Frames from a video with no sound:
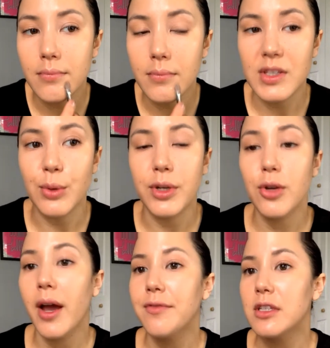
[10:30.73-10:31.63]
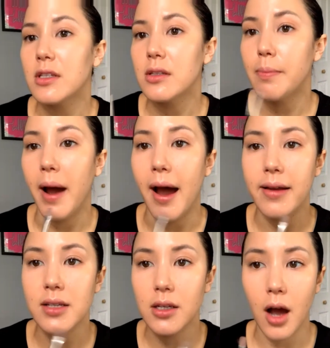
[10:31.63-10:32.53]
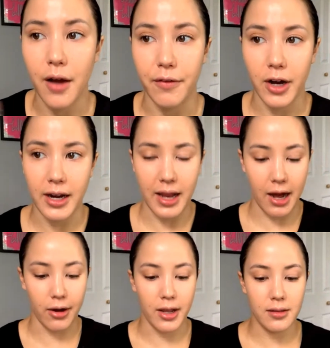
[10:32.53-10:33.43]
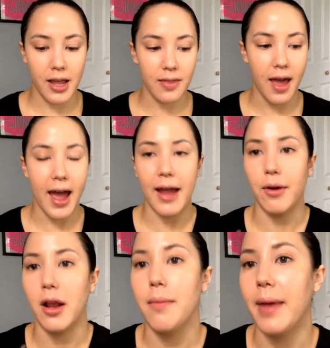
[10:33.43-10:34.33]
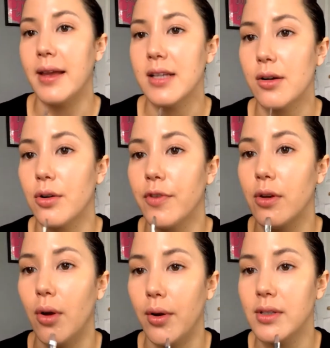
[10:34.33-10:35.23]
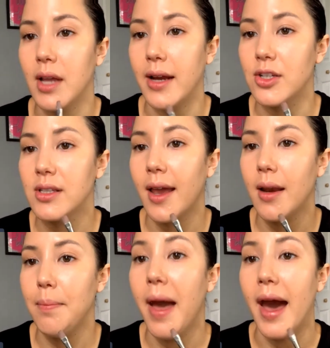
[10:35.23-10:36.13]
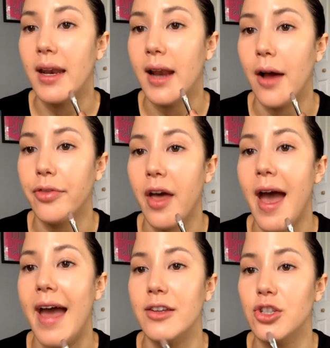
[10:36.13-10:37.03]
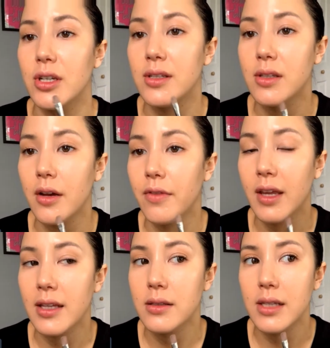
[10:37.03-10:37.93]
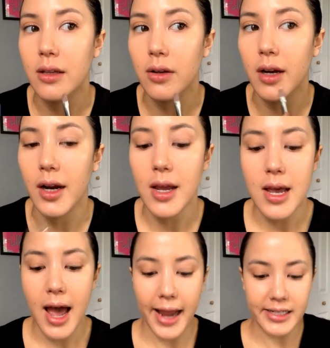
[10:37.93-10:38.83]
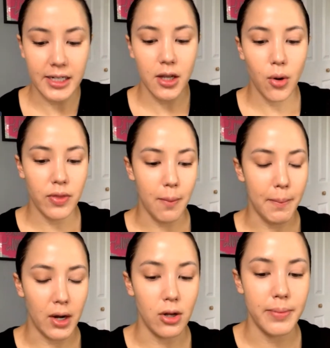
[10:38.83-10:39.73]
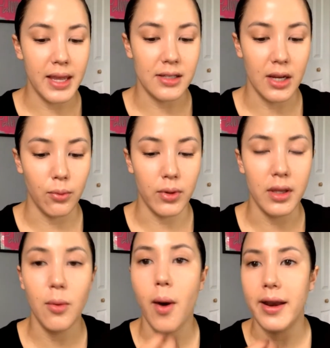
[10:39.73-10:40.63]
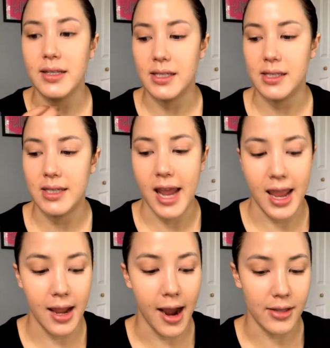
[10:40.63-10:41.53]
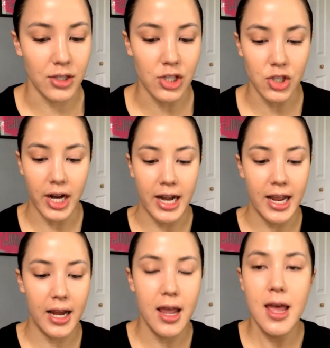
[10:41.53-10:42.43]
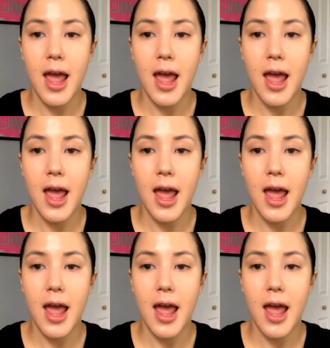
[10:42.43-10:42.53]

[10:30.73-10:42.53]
So when you have to spot cover an area like that, I recommend, I don't know if you noticed, I just kind of patted out the edges of the concealer. I didn't go in the middle because I really want to stay concentrated.